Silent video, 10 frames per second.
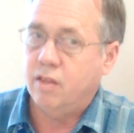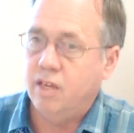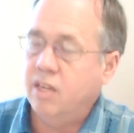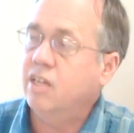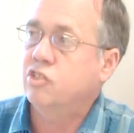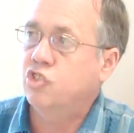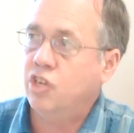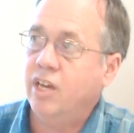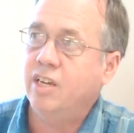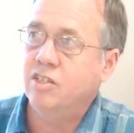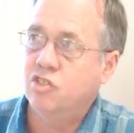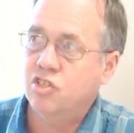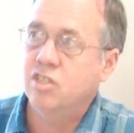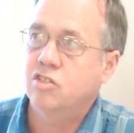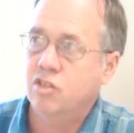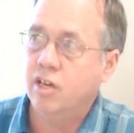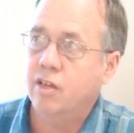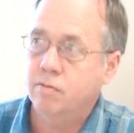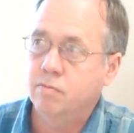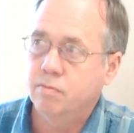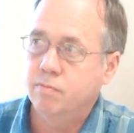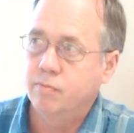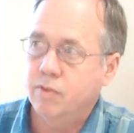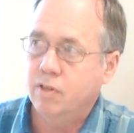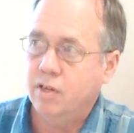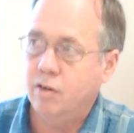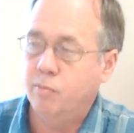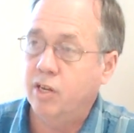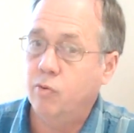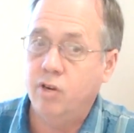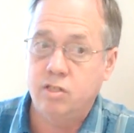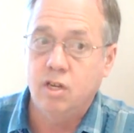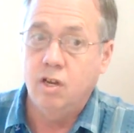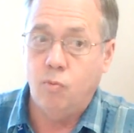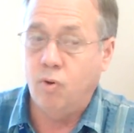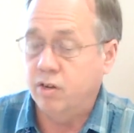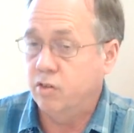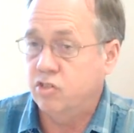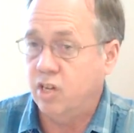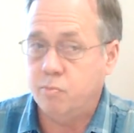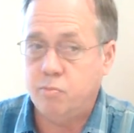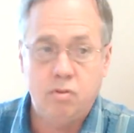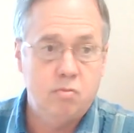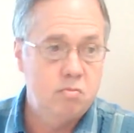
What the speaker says: It has changed since then in many ways. One example,